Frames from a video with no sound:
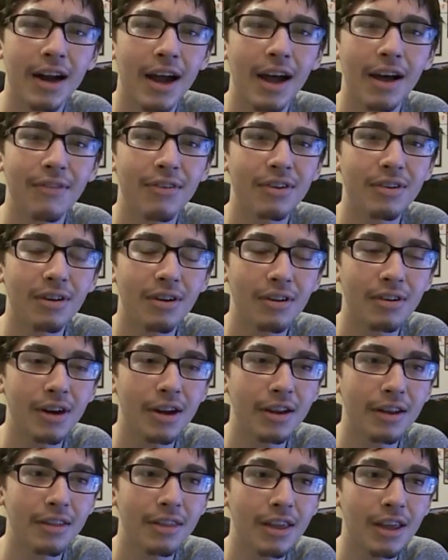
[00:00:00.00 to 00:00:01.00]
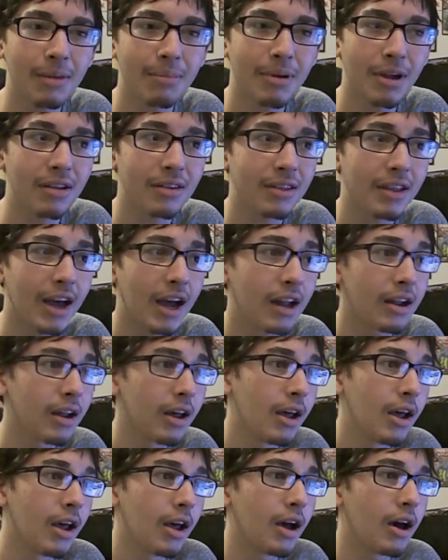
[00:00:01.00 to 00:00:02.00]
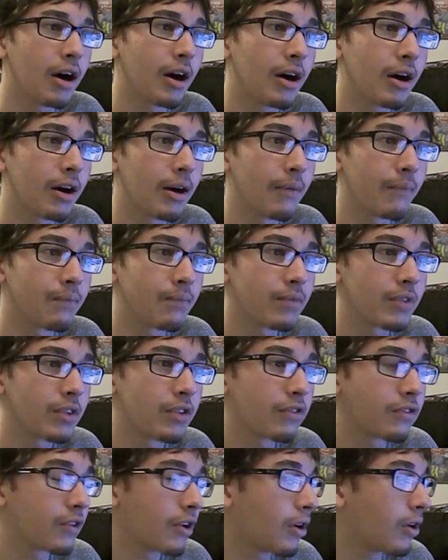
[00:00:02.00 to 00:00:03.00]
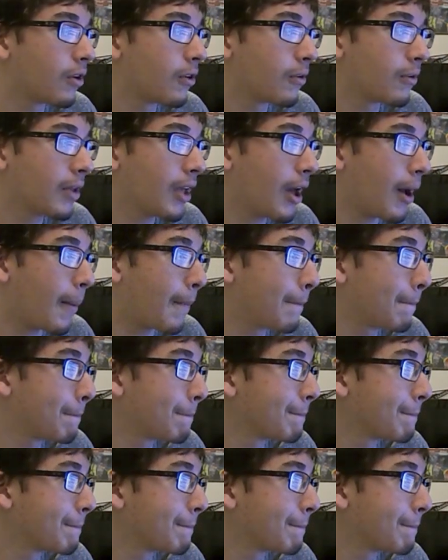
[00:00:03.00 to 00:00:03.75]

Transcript: I haven't heard anything about that. So, yeah.